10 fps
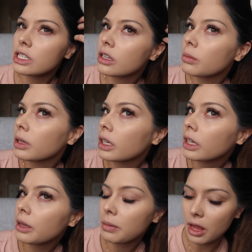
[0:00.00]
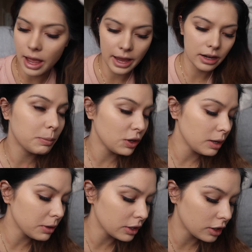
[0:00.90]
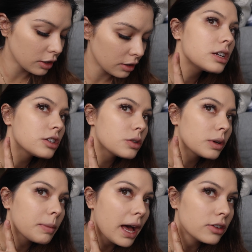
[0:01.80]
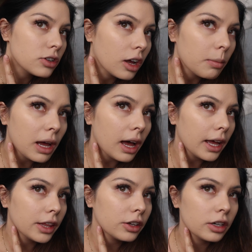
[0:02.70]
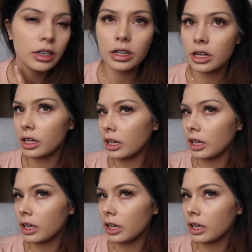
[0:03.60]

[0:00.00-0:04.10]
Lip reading: is completely applied. The Beauty Blender didn't do a bad job either.